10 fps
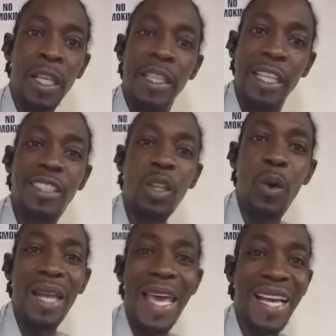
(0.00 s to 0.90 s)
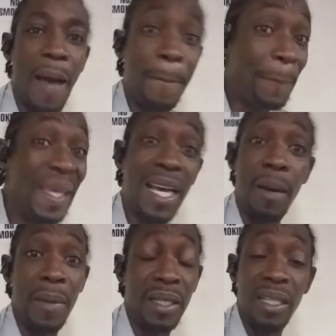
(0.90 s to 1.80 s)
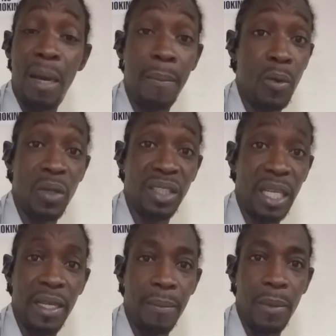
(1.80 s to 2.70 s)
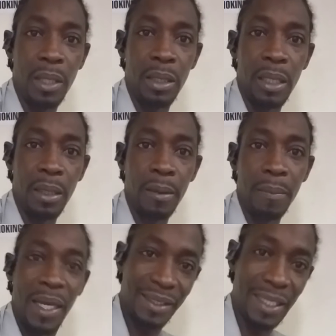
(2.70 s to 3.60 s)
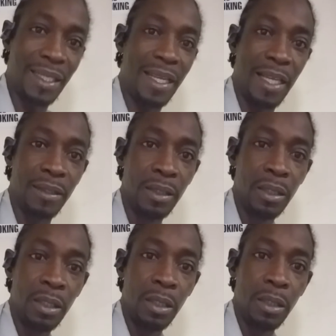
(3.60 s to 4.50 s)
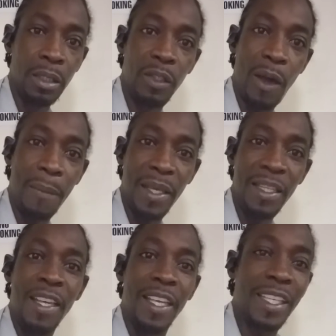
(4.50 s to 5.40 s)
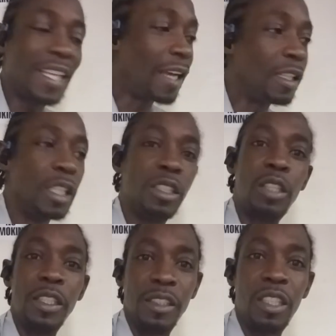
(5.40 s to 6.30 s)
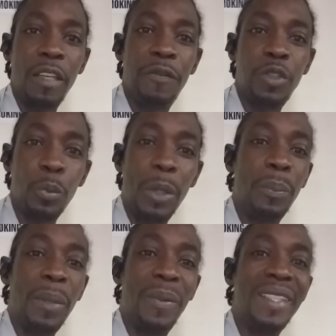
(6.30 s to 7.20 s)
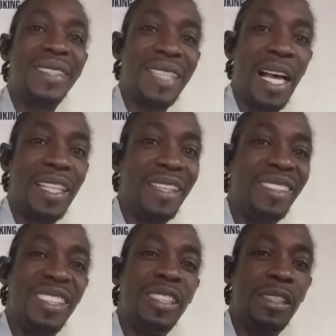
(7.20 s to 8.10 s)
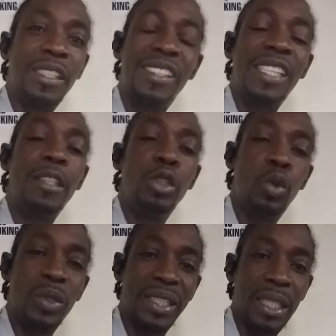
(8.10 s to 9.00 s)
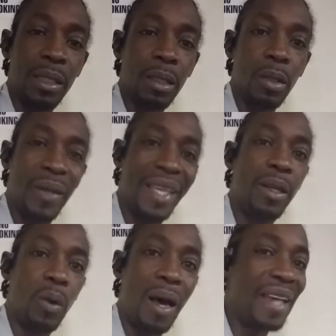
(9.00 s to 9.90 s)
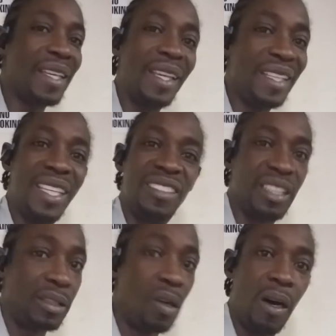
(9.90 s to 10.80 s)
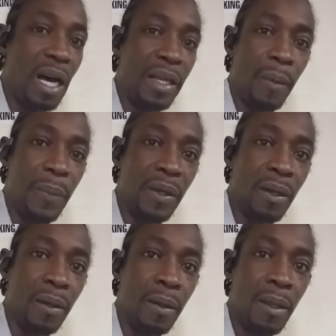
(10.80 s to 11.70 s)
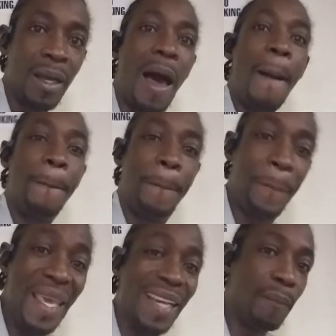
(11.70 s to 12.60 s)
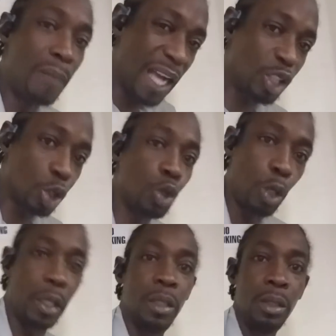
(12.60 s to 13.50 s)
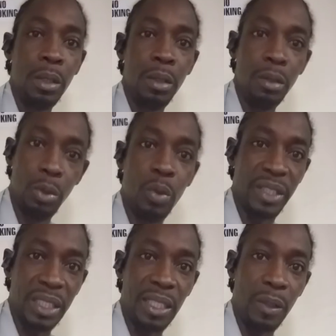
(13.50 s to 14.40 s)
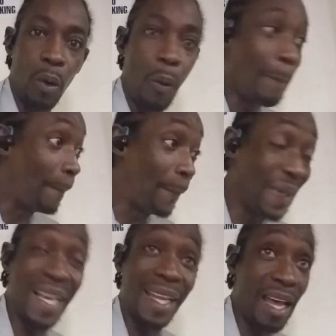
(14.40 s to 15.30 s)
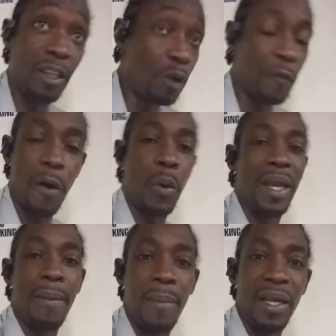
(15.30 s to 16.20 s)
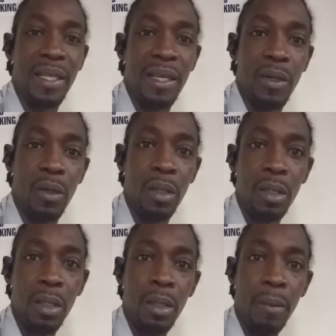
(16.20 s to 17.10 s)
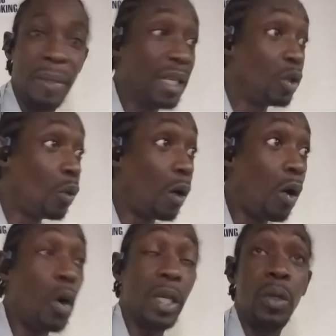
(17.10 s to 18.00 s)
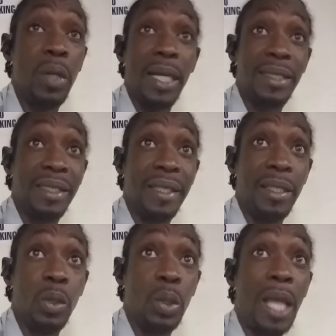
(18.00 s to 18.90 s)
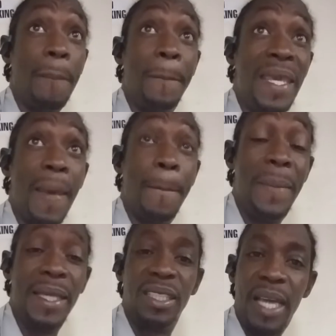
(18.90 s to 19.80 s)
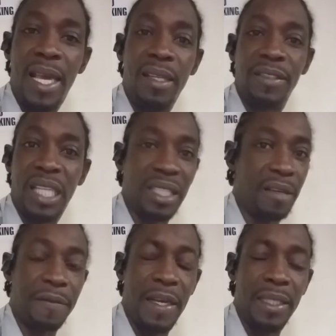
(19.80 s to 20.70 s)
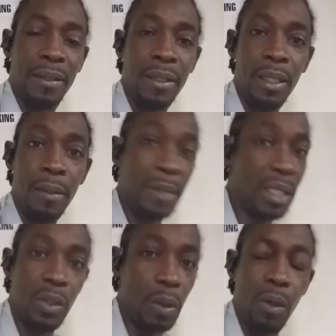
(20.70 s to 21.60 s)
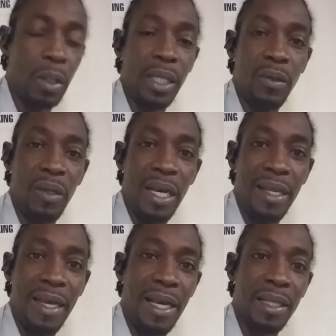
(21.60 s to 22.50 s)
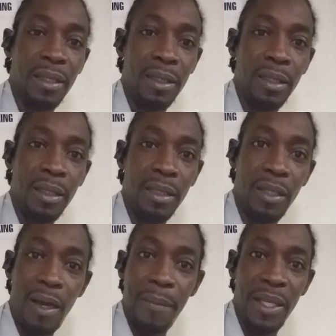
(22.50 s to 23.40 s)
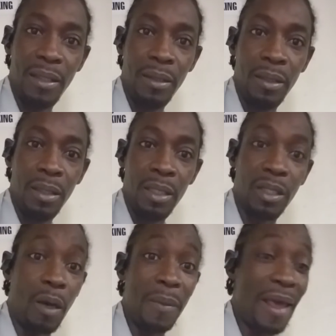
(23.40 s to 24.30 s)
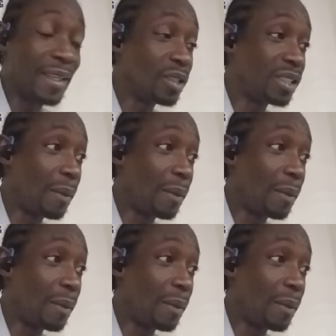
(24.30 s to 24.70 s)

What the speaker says: You sound like a bigger man than most of them on there. May I tell you that? You know what I mean? You can't, if when people listen, you see music where you do at your age, it don't add up, you know. Because big, mature music you do, we're bigger than enough of what them man they do. I don't know how you do that thing there, you to be a big giant song you find. I don't know how you do that, dog. You know what I mean? It come like you're a